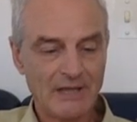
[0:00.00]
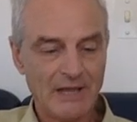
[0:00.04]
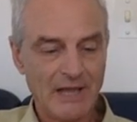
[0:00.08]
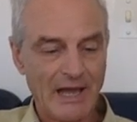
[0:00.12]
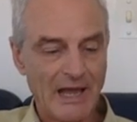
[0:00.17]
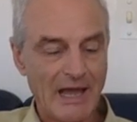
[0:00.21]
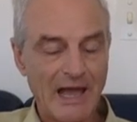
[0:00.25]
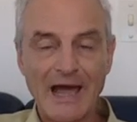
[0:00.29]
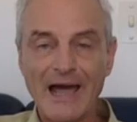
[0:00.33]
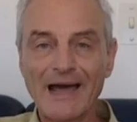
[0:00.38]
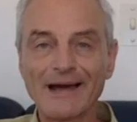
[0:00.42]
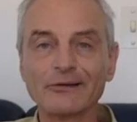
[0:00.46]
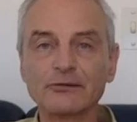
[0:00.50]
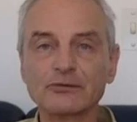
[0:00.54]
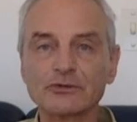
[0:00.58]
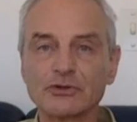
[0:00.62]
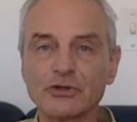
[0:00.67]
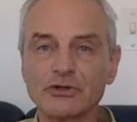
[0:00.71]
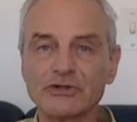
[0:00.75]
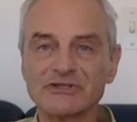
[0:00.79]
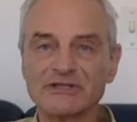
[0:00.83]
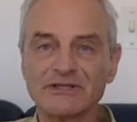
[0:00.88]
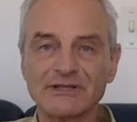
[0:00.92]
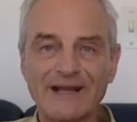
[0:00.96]
how
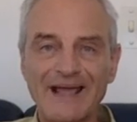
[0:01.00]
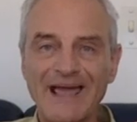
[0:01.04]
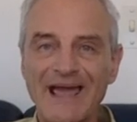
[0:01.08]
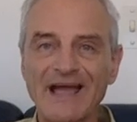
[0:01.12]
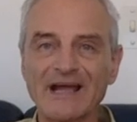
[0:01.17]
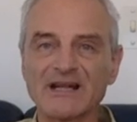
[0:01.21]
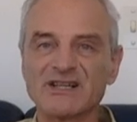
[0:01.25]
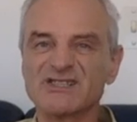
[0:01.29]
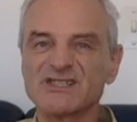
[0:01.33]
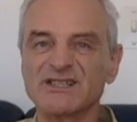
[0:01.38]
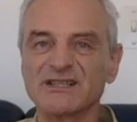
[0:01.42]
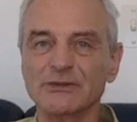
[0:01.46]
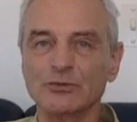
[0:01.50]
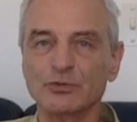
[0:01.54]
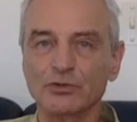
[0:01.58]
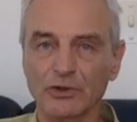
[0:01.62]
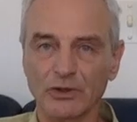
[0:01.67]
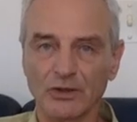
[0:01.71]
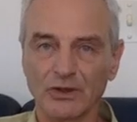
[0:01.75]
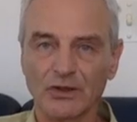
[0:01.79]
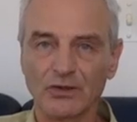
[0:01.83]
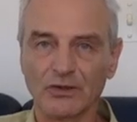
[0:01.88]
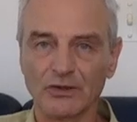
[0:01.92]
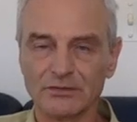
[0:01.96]
does it actually
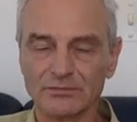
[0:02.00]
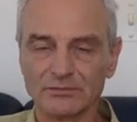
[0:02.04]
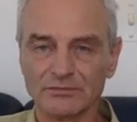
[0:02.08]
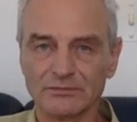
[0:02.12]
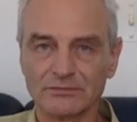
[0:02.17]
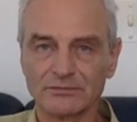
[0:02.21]
work?